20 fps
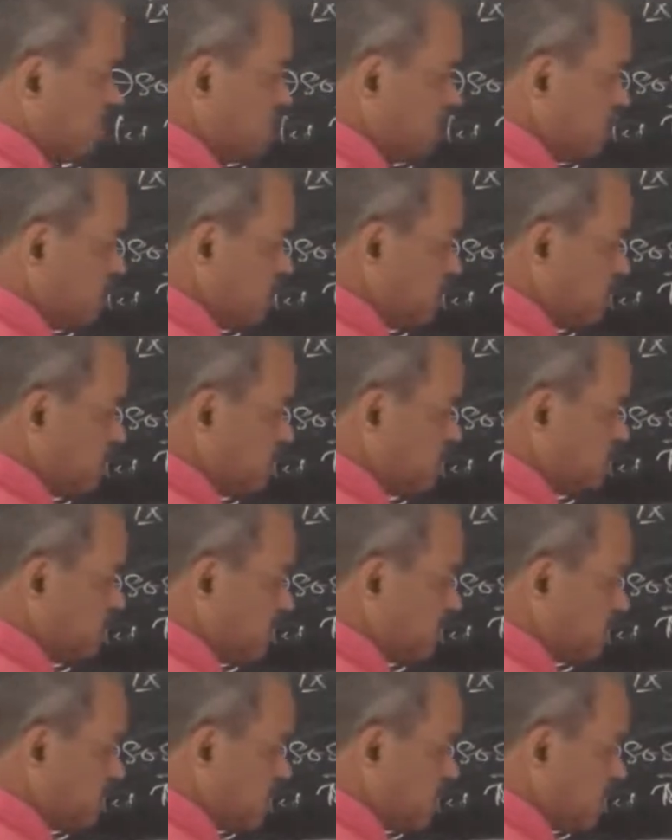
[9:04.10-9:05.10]
will be this
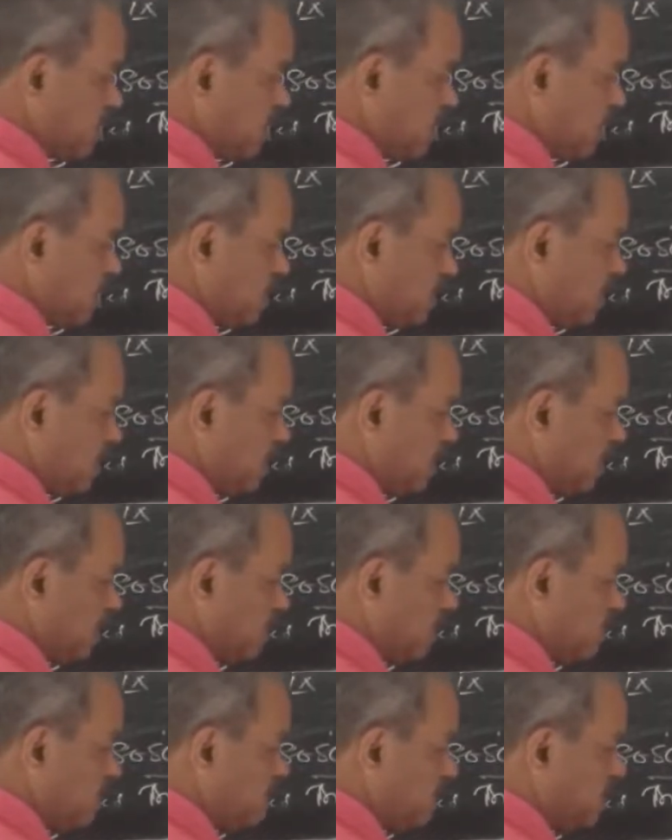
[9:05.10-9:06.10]
measure? 90
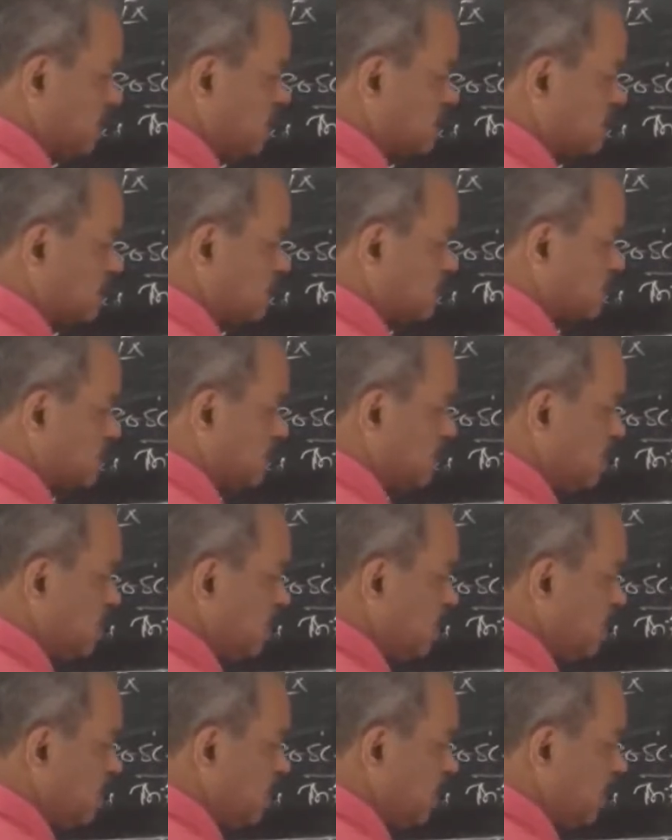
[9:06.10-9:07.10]
minus x.
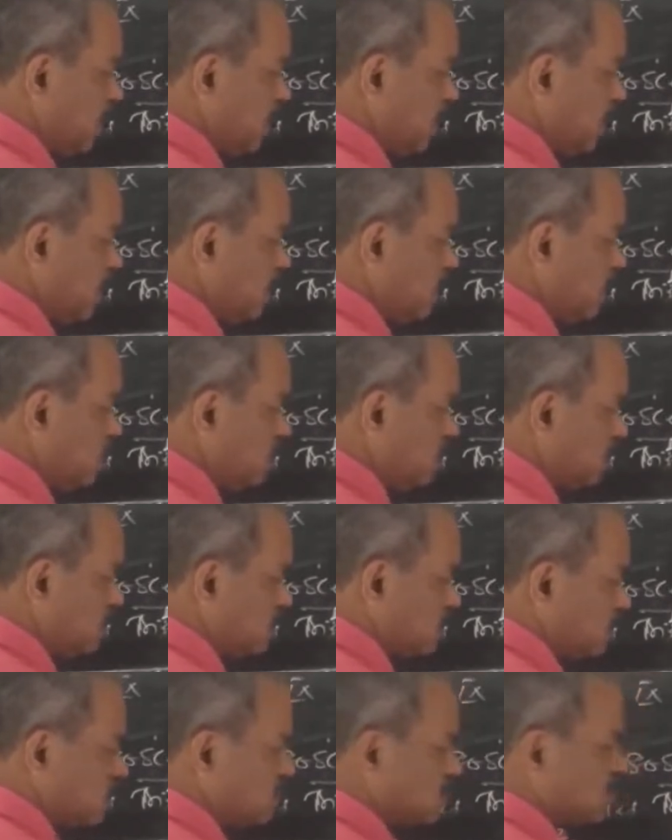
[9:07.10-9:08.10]
90 minus
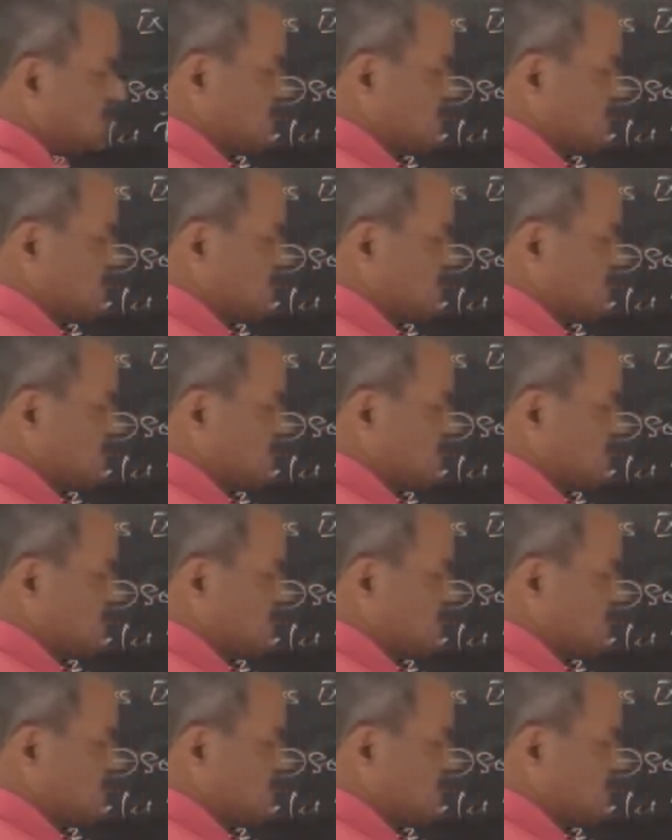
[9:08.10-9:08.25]
x.